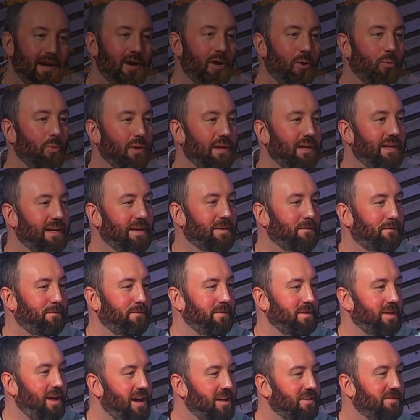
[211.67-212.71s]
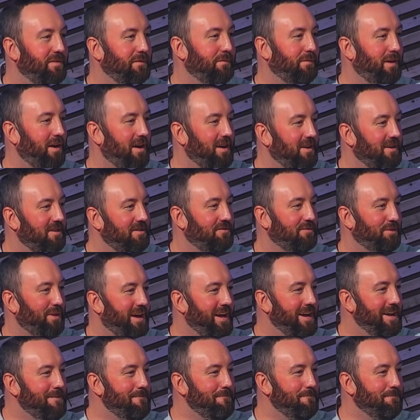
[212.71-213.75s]
here we give lots of hugs,
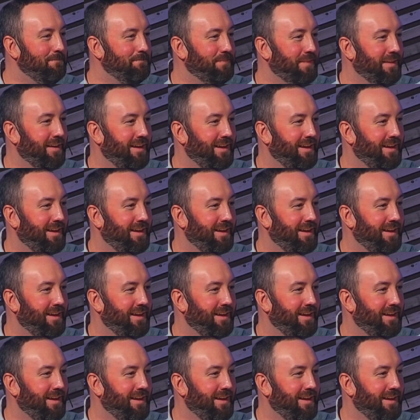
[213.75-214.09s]
right?